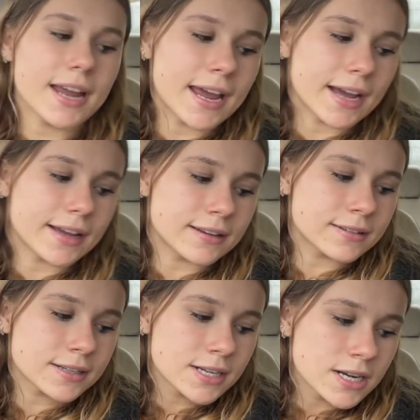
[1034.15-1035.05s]

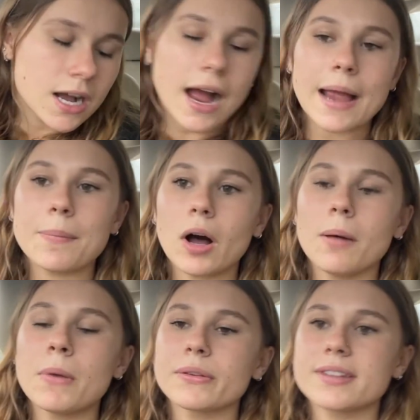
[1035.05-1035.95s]
And I
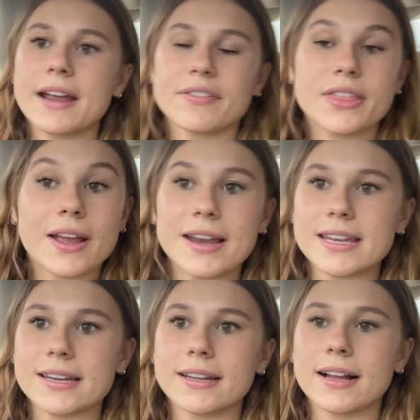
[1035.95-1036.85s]
bought mostly everything I needed.